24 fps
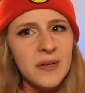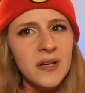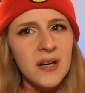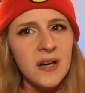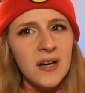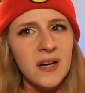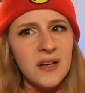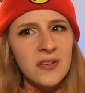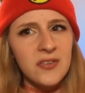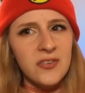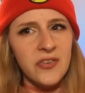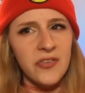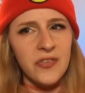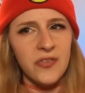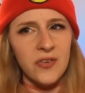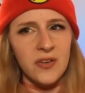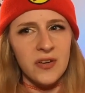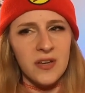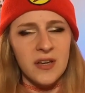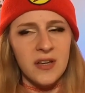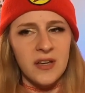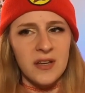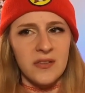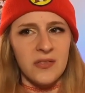beyond just
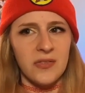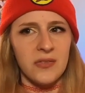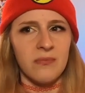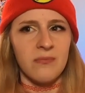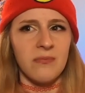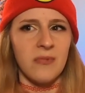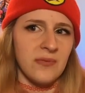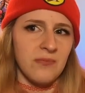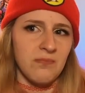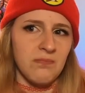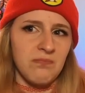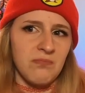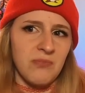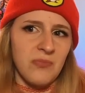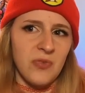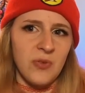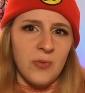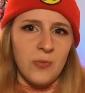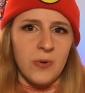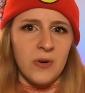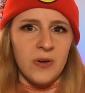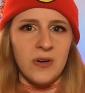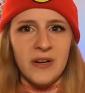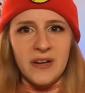looking at
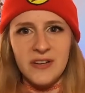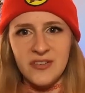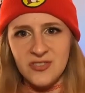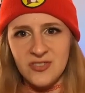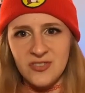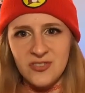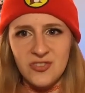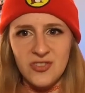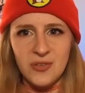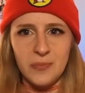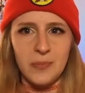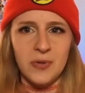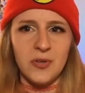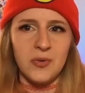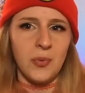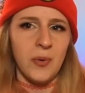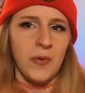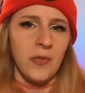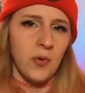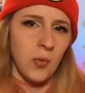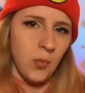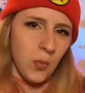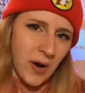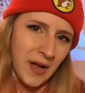the relationship
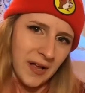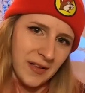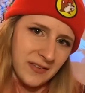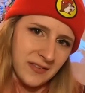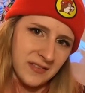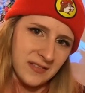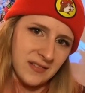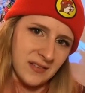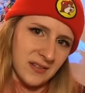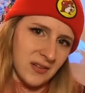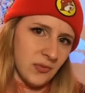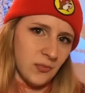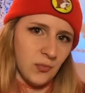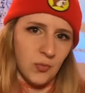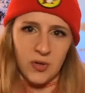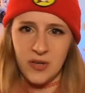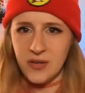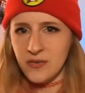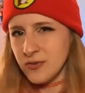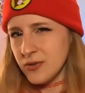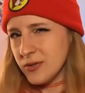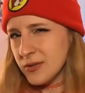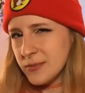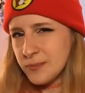between the West and
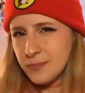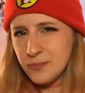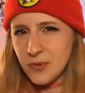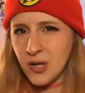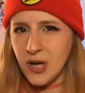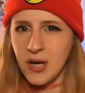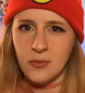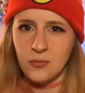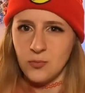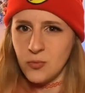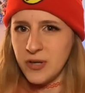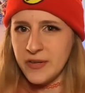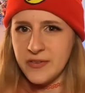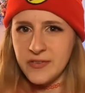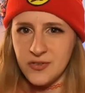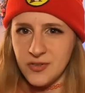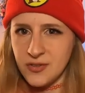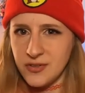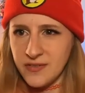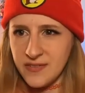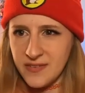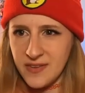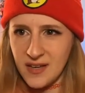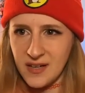whatever non
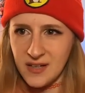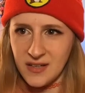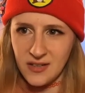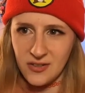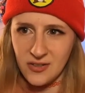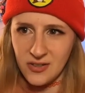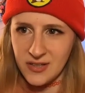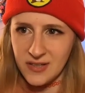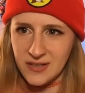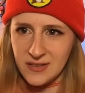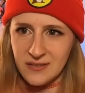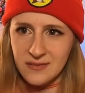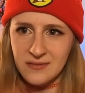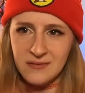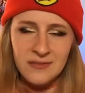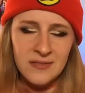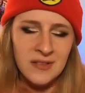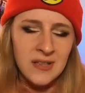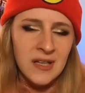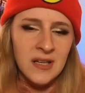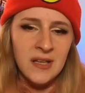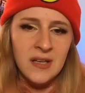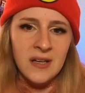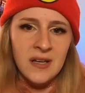Western setting you're in
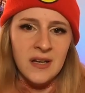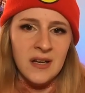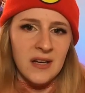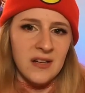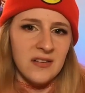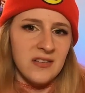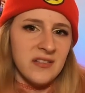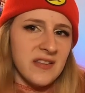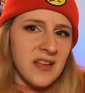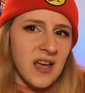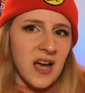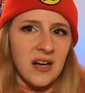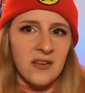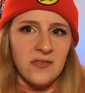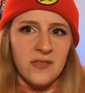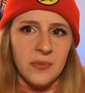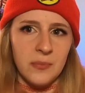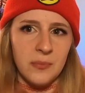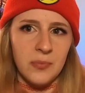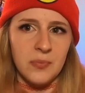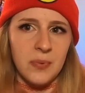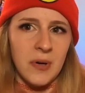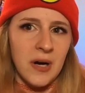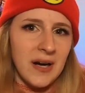and just kind of
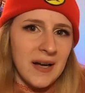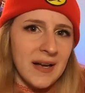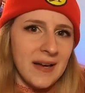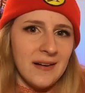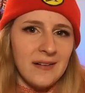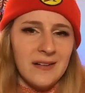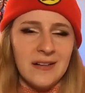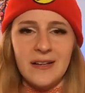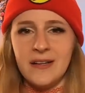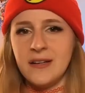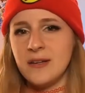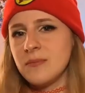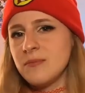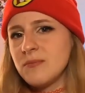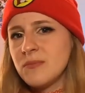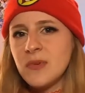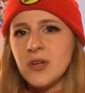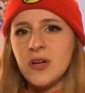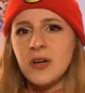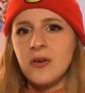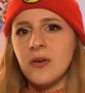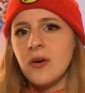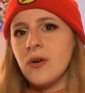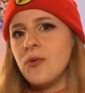implying like
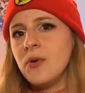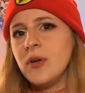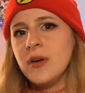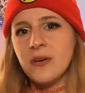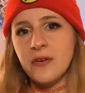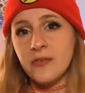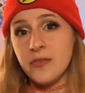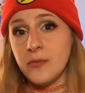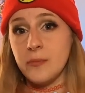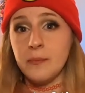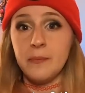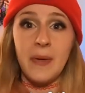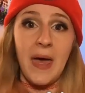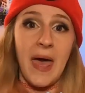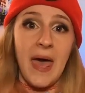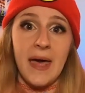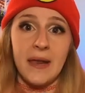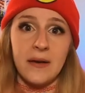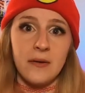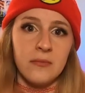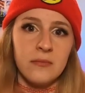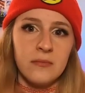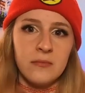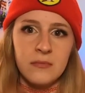colonialism
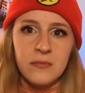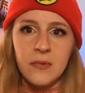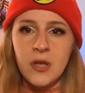bad.